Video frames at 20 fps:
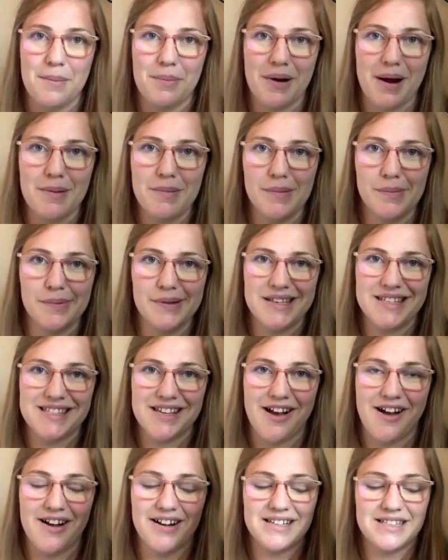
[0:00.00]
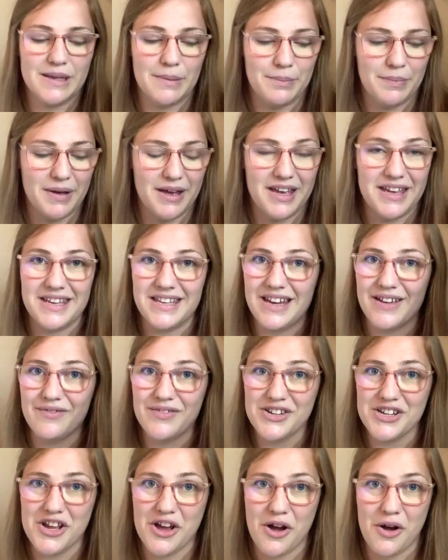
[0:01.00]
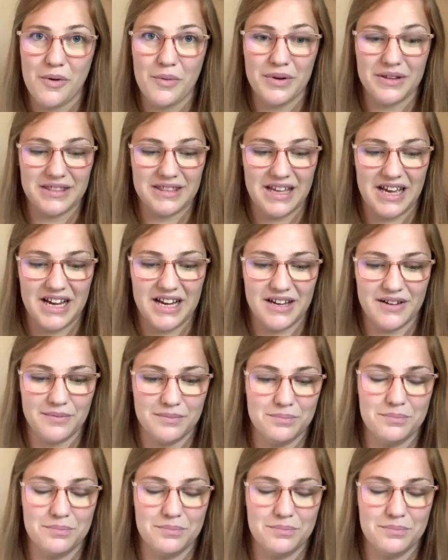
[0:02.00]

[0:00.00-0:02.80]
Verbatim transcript: Probably socks, but you never know with like